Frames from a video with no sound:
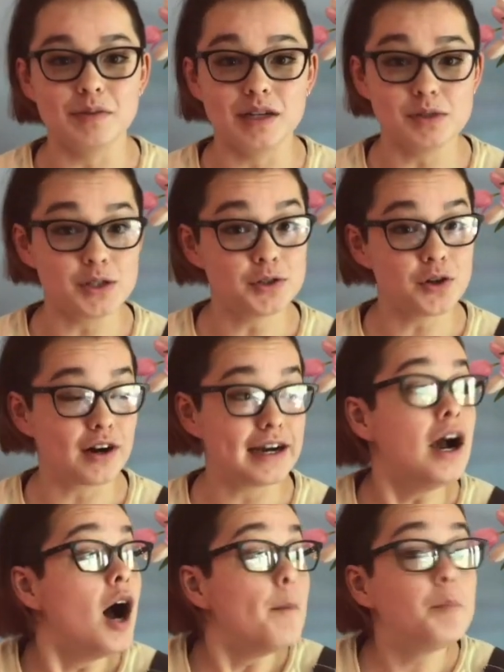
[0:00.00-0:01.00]
I'm so sorry,
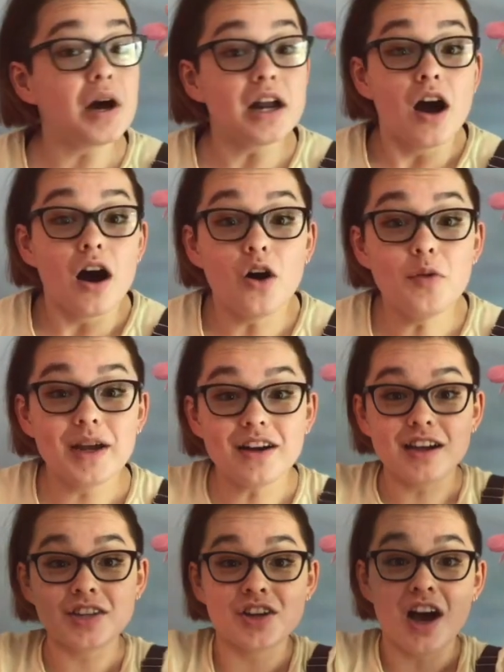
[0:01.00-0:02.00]
but oh my
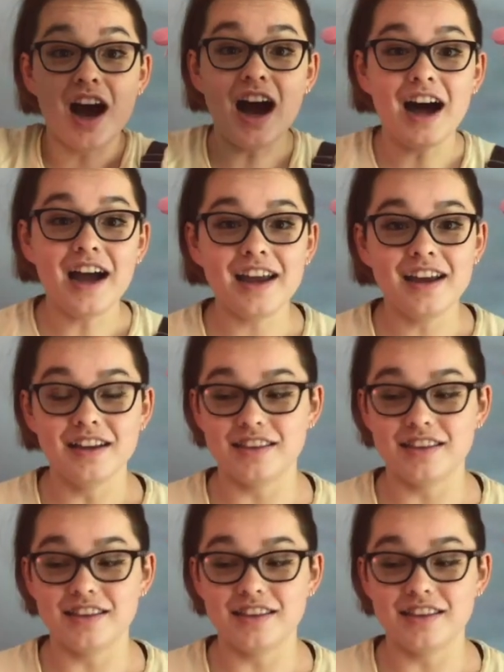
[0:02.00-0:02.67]
gosh, hi!